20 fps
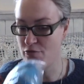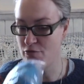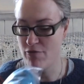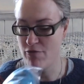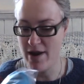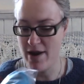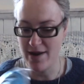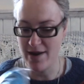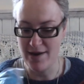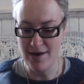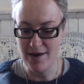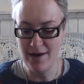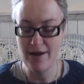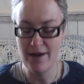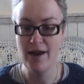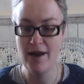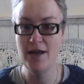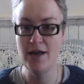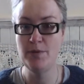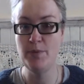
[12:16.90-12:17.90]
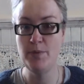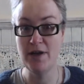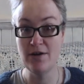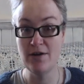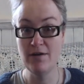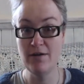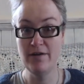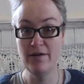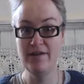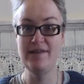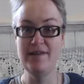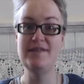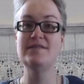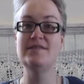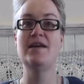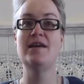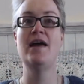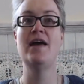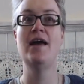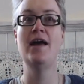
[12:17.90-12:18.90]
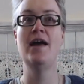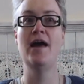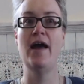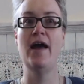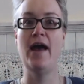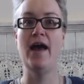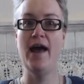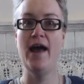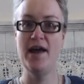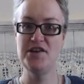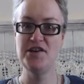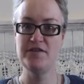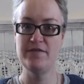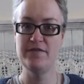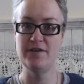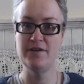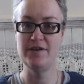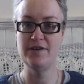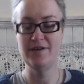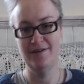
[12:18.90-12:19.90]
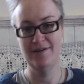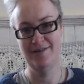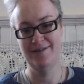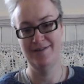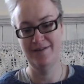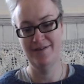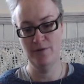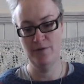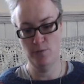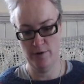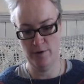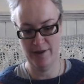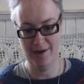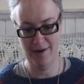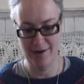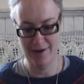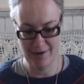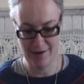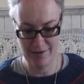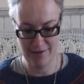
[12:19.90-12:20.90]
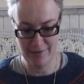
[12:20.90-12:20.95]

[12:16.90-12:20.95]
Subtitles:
ready because Ashford were there.